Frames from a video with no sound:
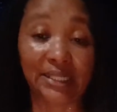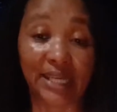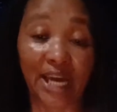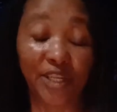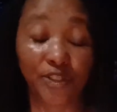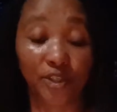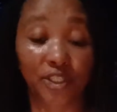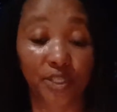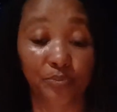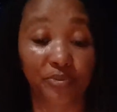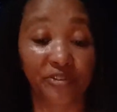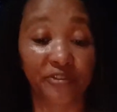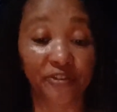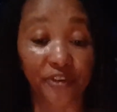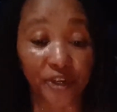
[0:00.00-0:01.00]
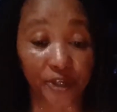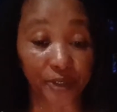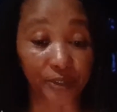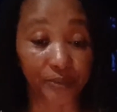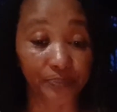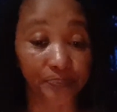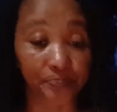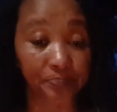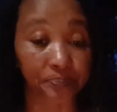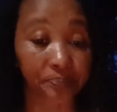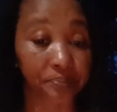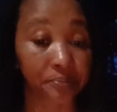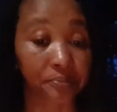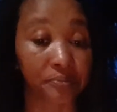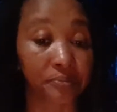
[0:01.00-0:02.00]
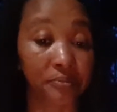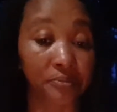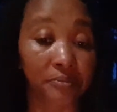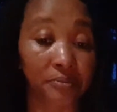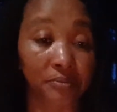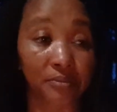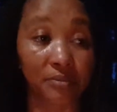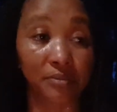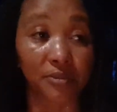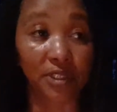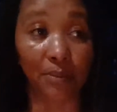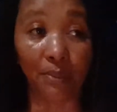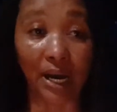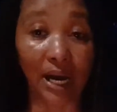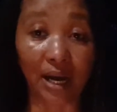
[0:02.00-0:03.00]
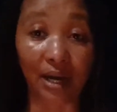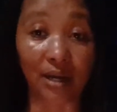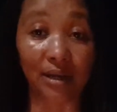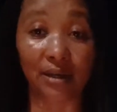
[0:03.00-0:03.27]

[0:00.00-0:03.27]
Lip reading: I just prefer the back."